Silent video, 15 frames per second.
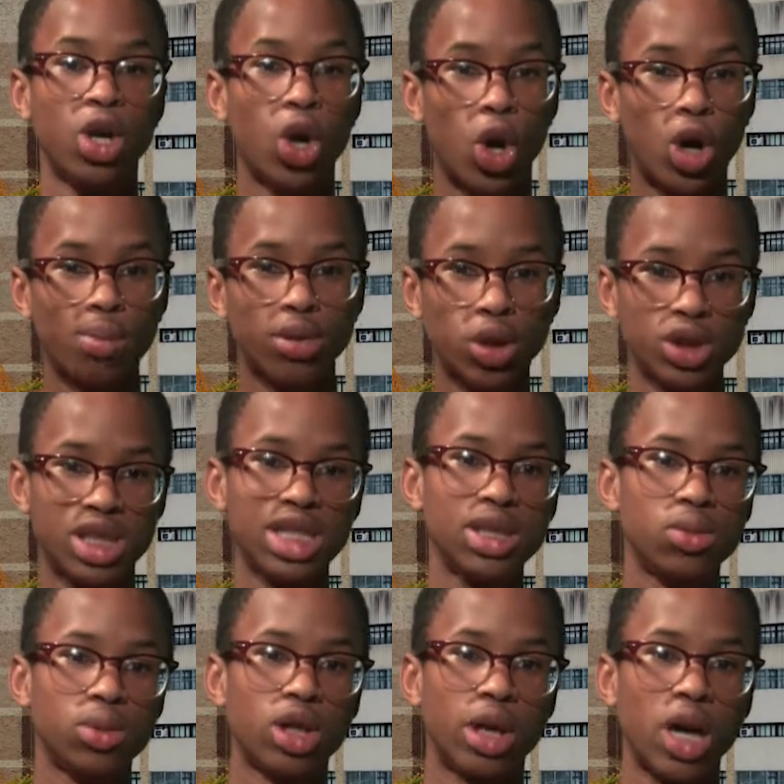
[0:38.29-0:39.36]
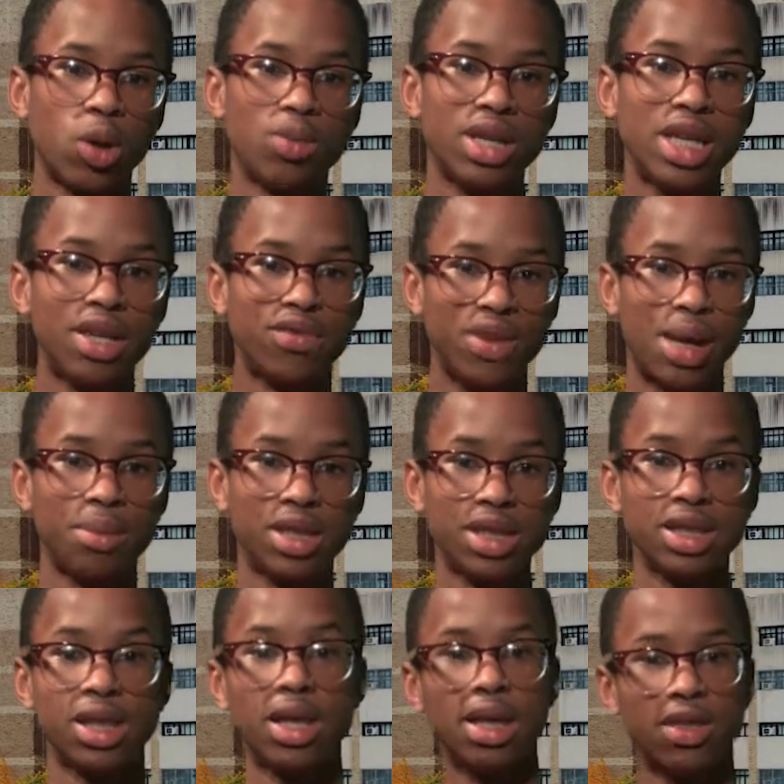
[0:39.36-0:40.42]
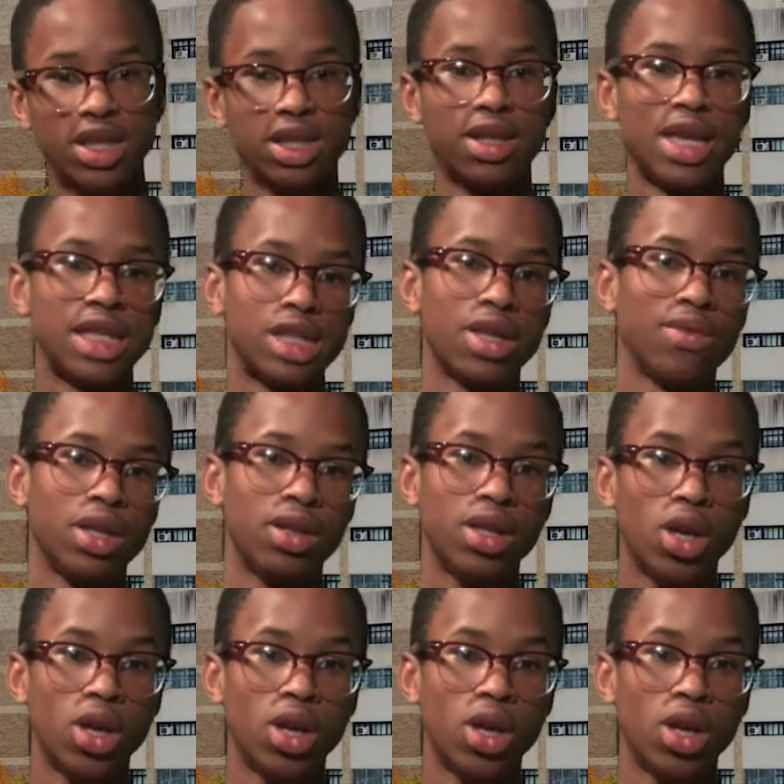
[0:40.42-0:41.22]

All proceeds will help needy families this Thanksgiving.